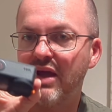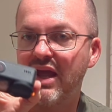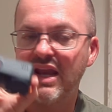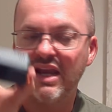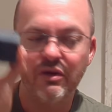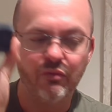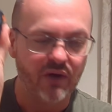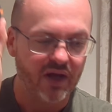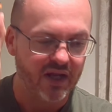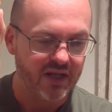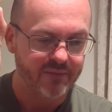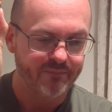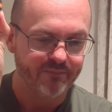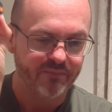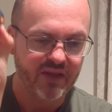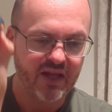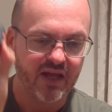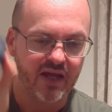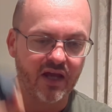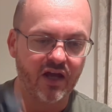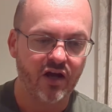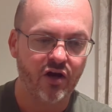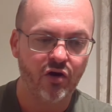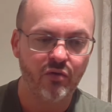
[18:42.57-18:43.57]
But anyway,
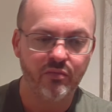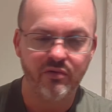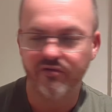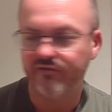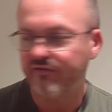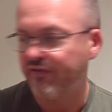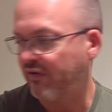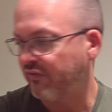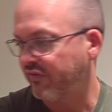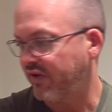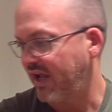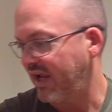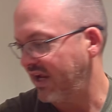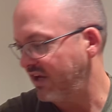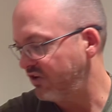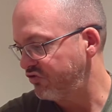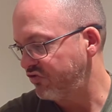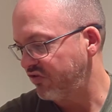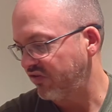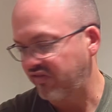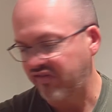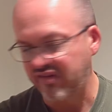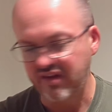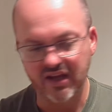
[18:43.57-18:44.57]
yeah, I hope you found
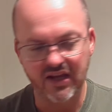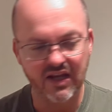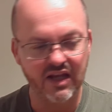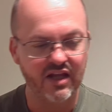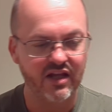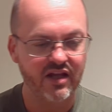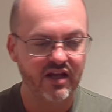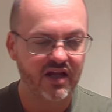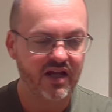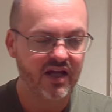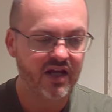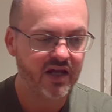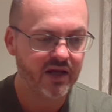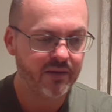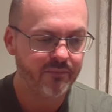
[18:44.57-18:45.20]
that interesting.